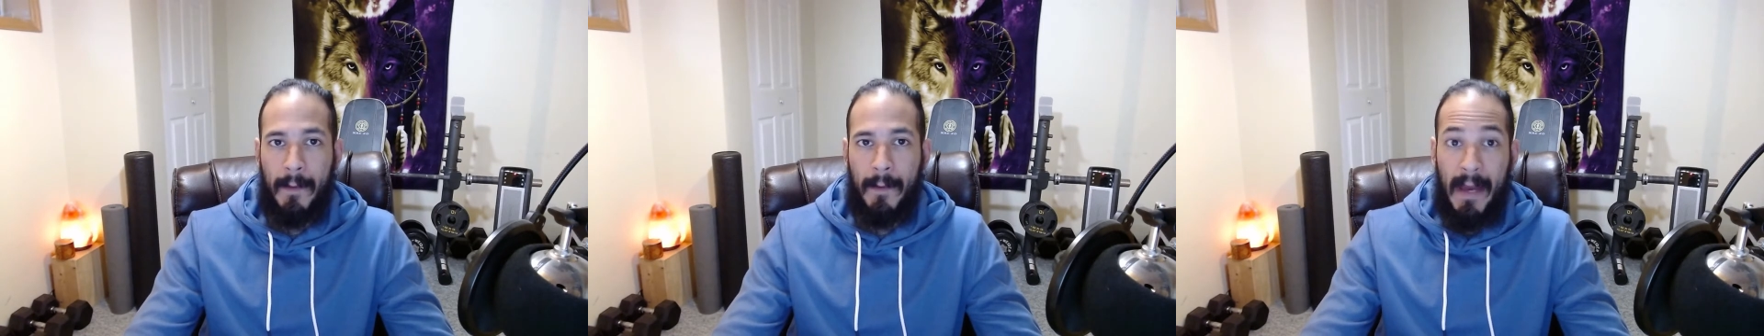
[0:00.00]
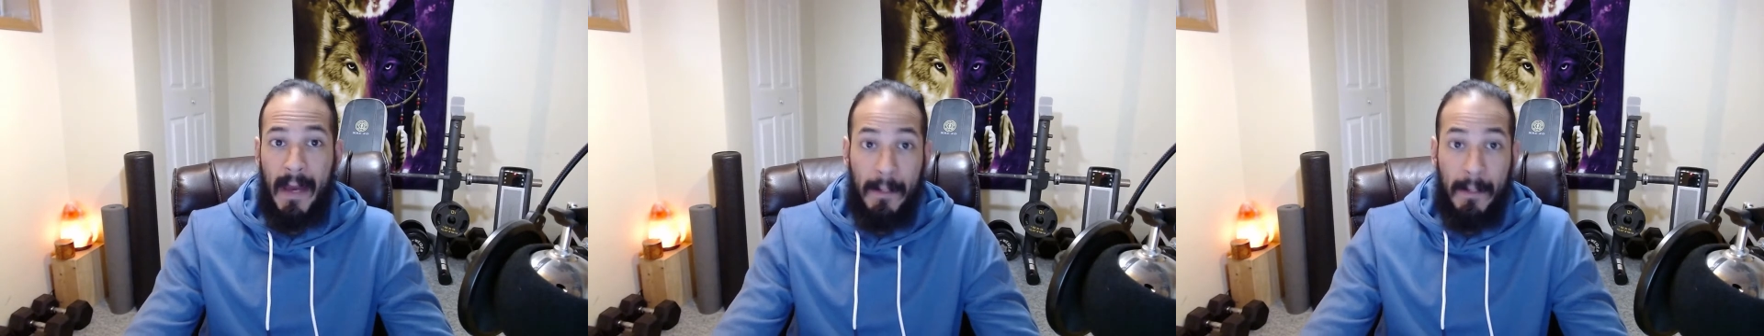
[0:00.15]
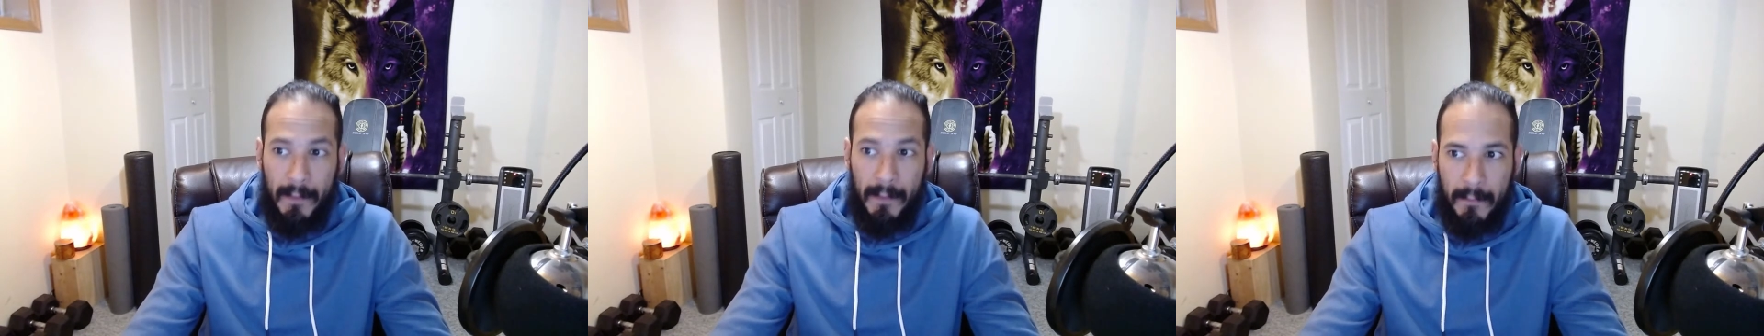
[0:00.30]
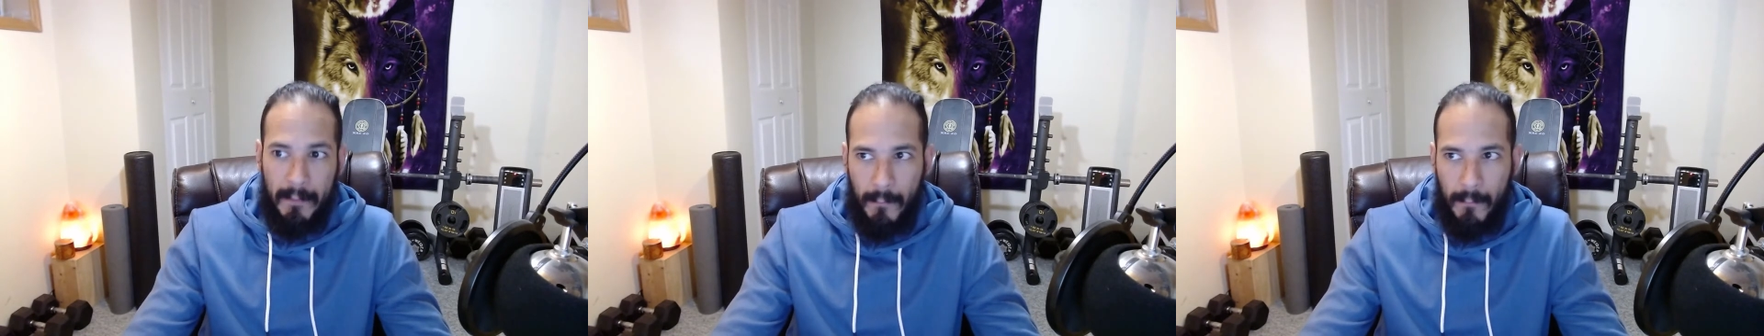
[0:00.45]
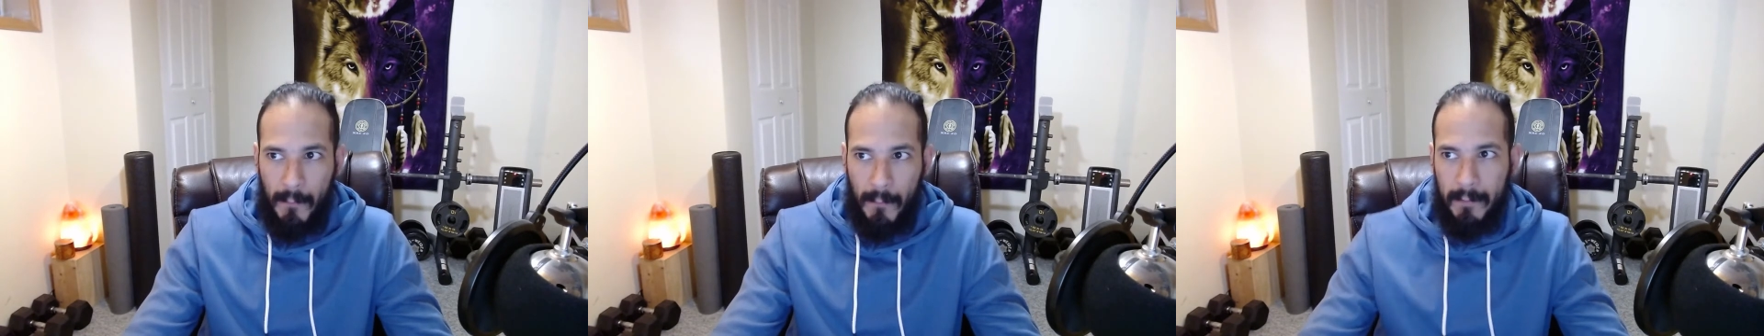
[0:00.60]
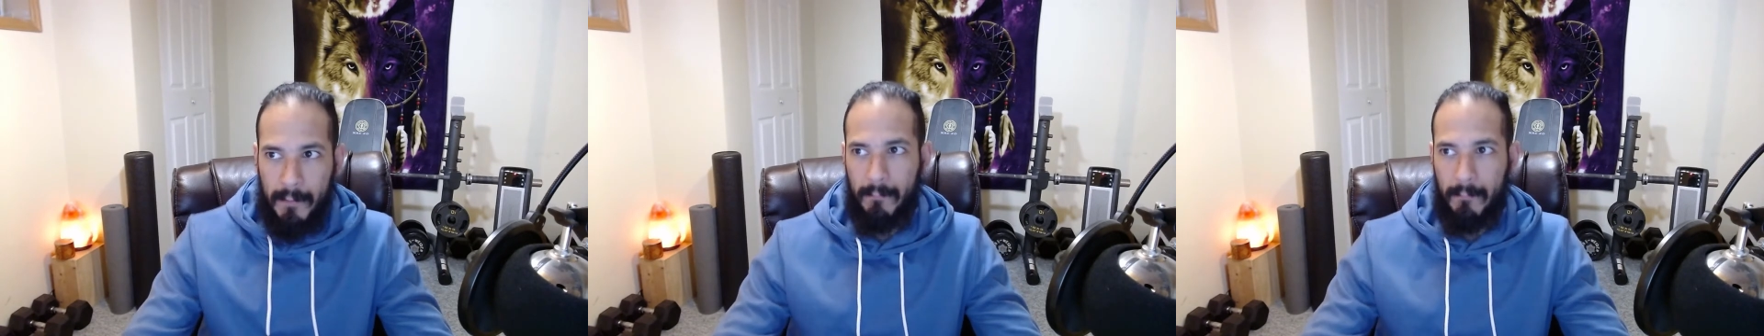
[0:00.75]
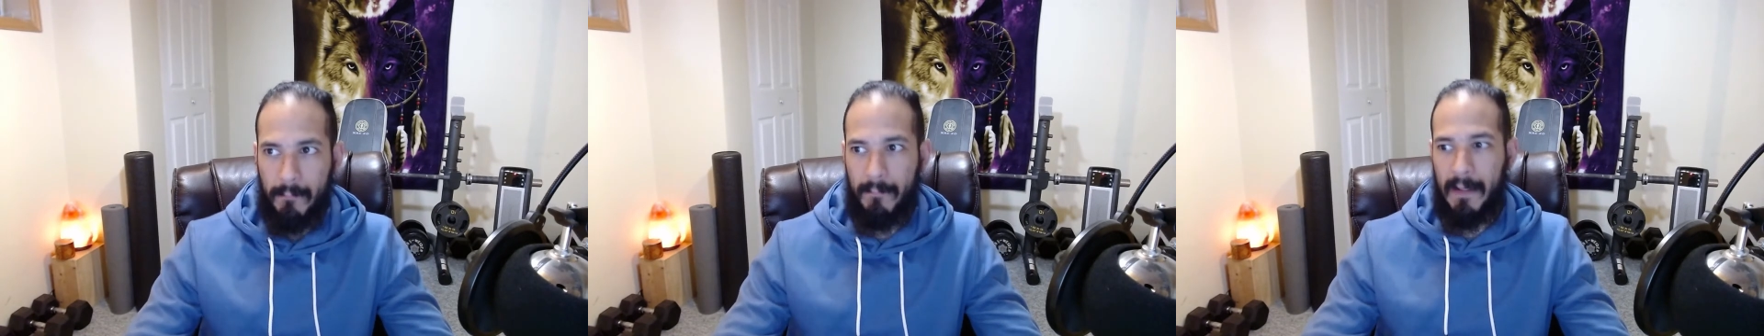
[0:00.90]
amendments
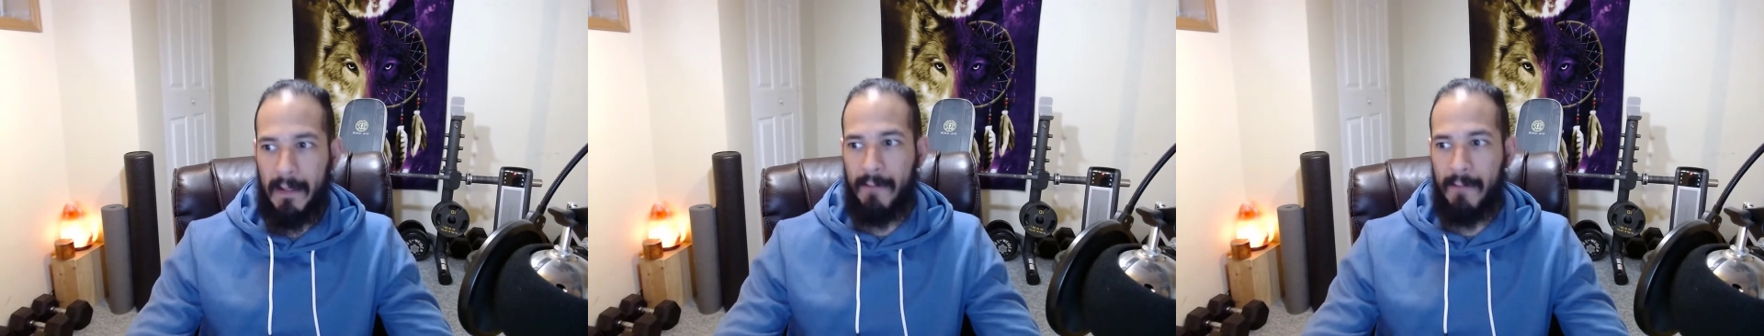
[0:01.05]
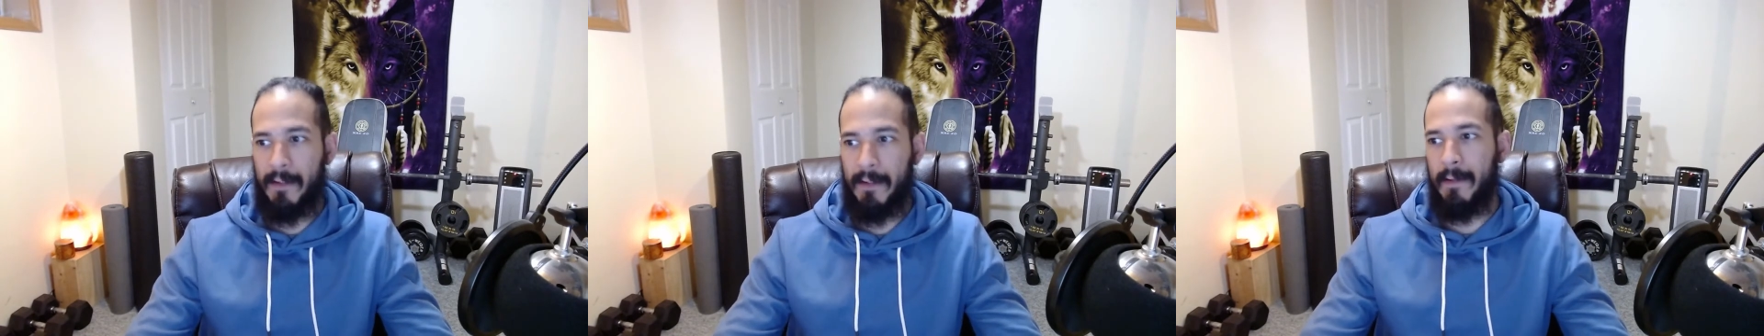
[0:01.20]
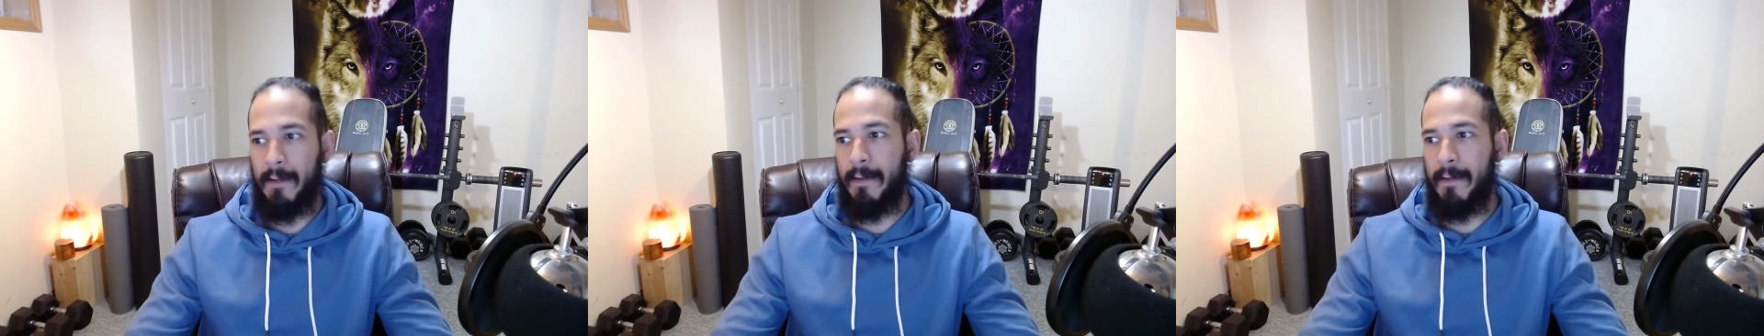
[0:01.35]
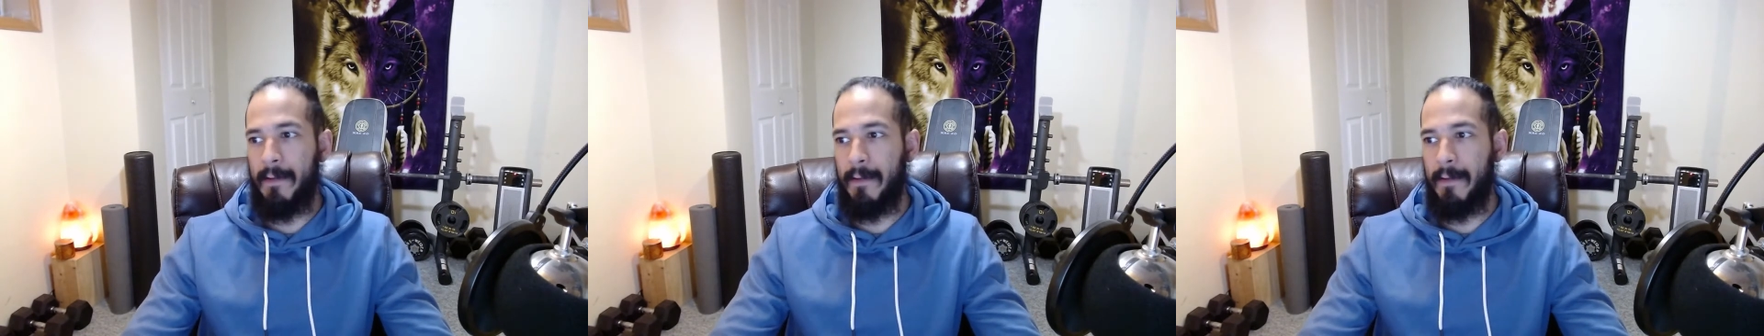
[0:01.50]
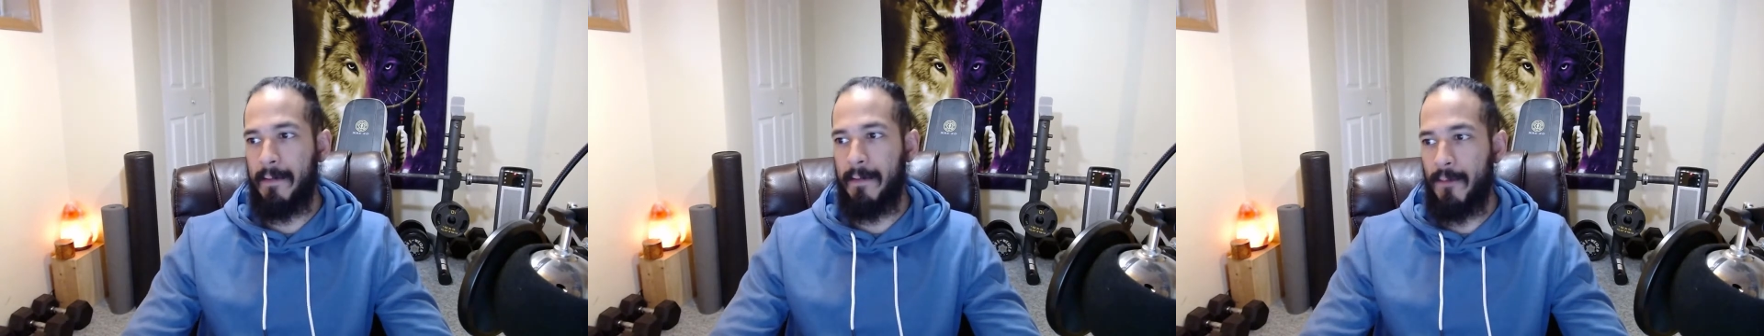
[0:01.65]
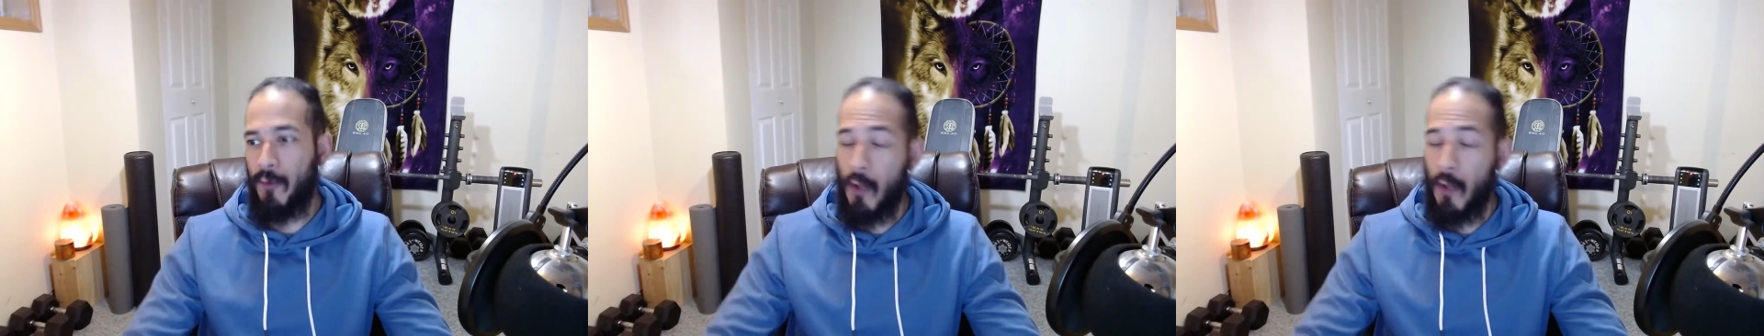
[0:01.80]
with everything that they did.